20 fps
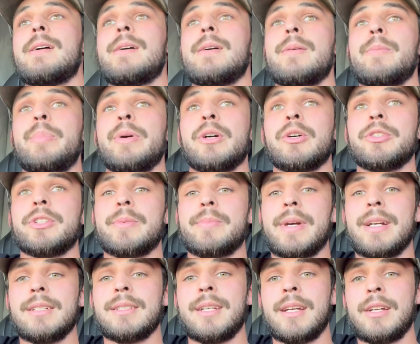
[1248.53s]
build and
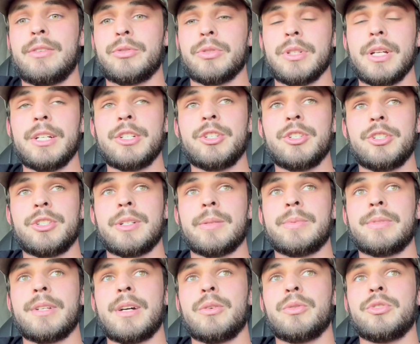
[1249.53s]
maintain
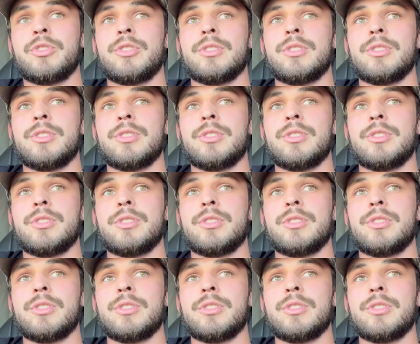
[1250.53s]
relationships. That was